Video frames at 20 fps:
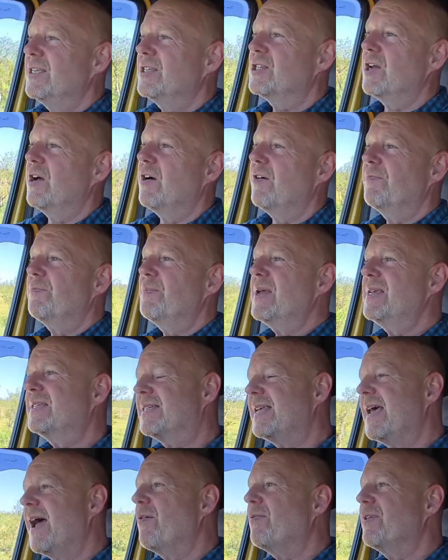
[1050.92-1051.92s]
So I've
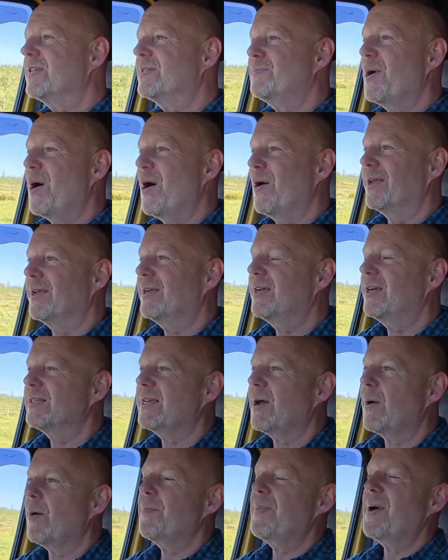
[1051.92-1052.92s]
missed out this morning
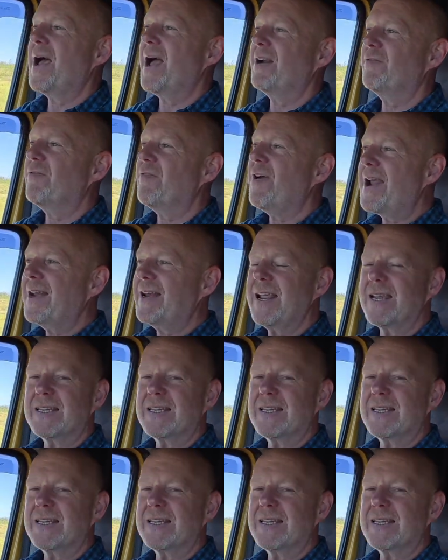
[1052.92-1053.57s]
because I was parked right